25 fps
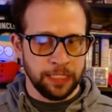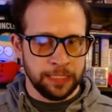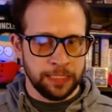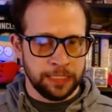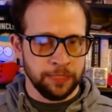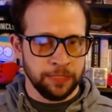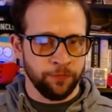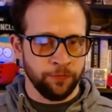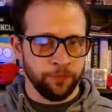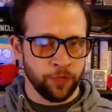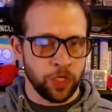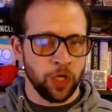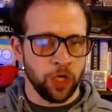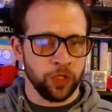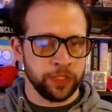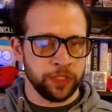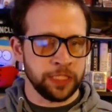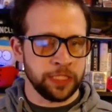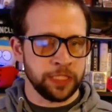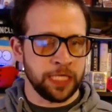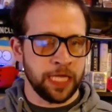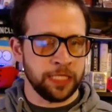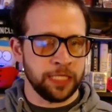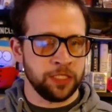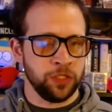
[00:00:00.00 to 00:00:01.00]
difficult
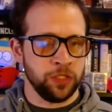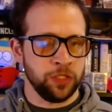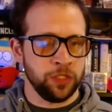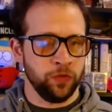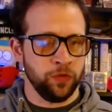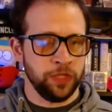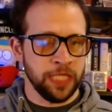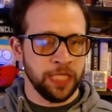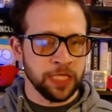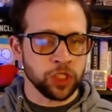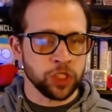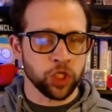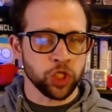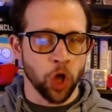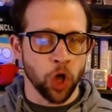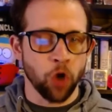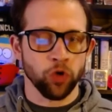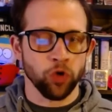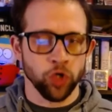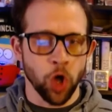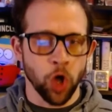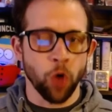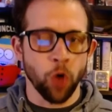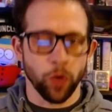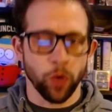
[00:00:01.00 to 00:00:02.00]
to get to.
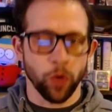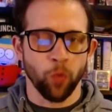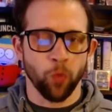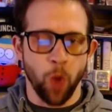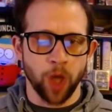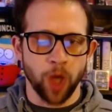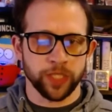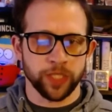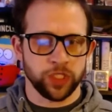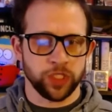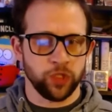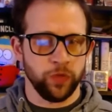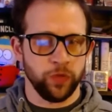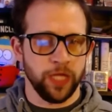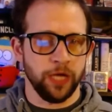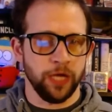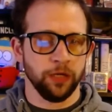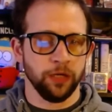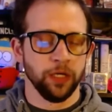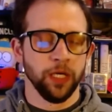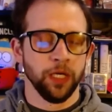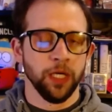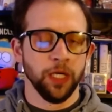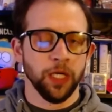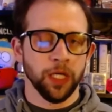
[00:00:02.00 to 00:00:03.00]
No one wants you
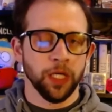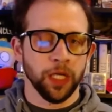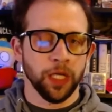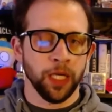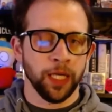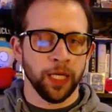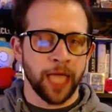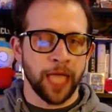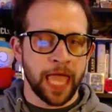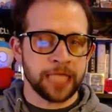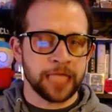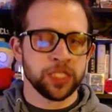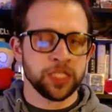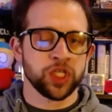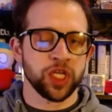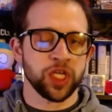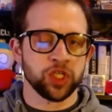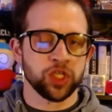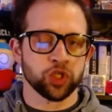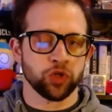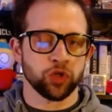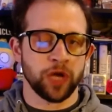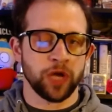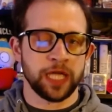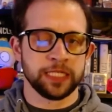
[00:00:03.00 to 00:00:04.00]
there. NJ
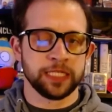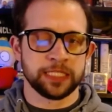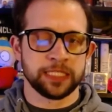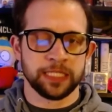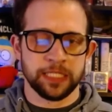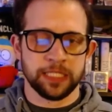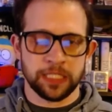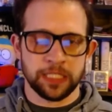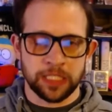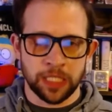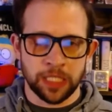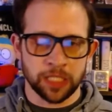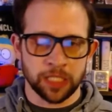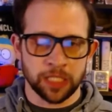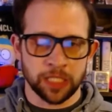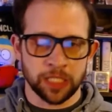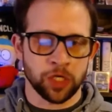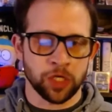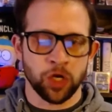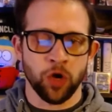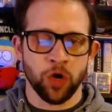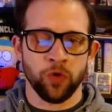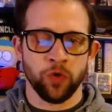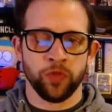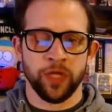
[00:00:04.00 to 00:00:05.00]
Transit
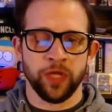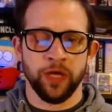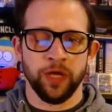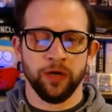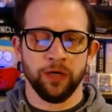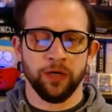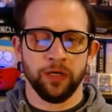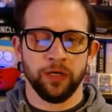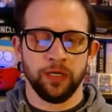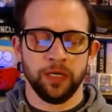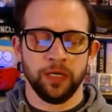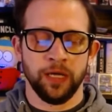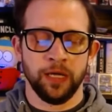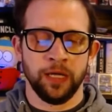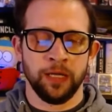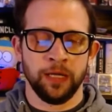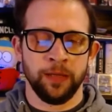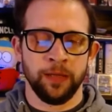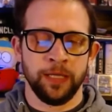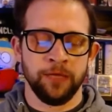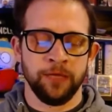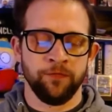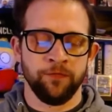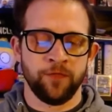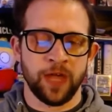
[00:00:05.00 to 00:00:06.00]
doesn't go there.
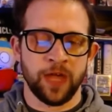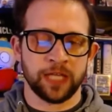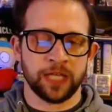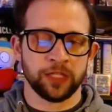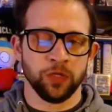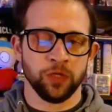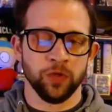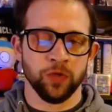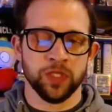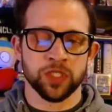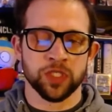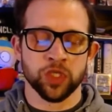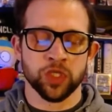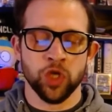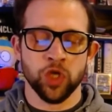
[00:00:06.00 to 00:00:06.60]
In fact, there is